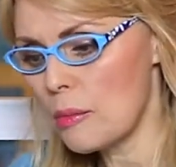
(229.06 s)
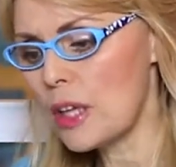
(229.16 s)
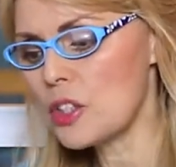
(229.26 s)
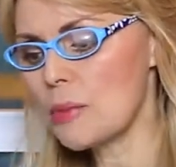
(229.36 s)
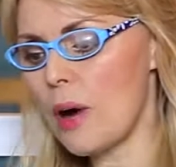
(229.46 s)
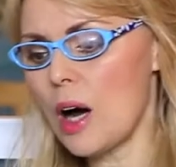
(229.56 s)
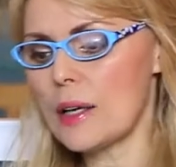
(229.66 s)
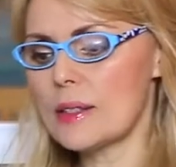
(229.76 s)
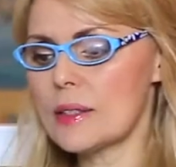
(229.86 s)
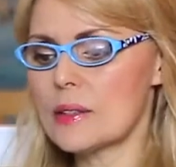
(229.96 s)

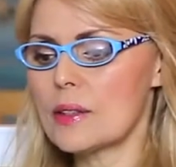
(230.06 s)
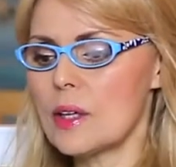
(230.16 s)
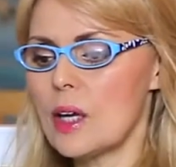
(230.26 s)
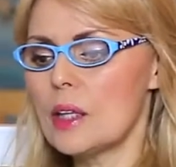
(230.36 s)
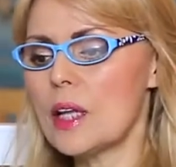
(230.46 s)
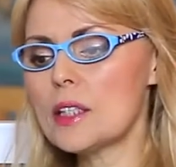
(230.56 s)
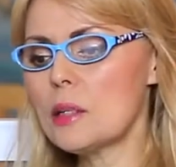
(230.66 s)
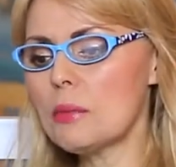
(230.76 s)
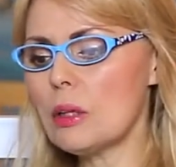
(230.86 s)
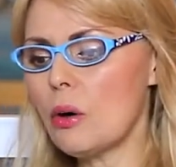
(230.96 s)
Benjaminite? Let
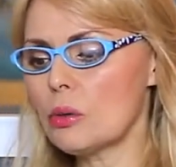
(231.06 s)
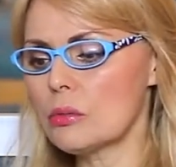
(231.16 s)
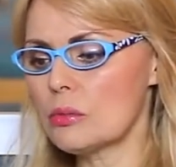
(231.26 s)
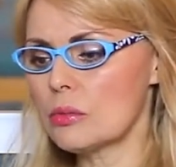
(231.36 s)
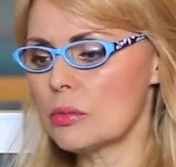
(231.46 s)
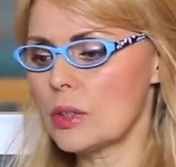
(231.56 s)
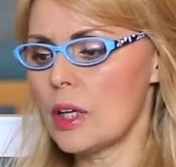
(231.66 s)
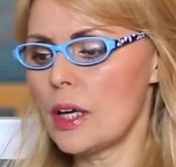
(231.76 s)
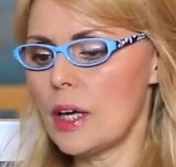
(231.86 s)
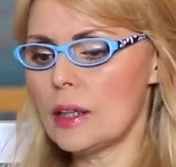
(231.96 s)
him alone,
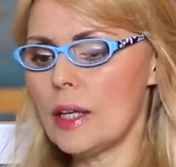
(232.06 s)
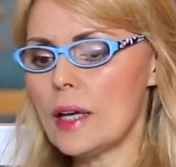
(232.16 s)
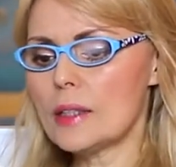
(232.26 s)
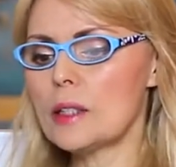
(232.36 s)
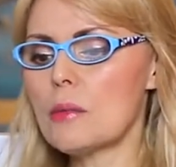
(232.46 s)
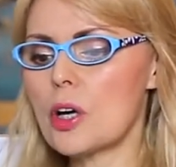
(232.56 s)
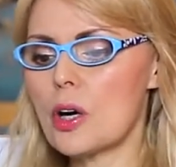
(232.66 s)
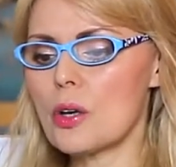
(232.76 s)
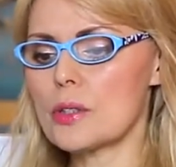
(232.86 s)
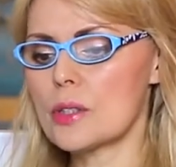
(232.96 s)
and let him
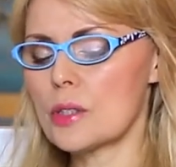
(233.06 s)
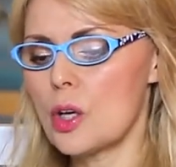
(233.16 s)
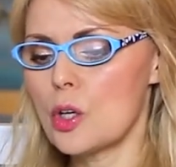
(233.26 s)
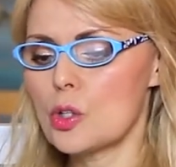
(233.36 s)
curse,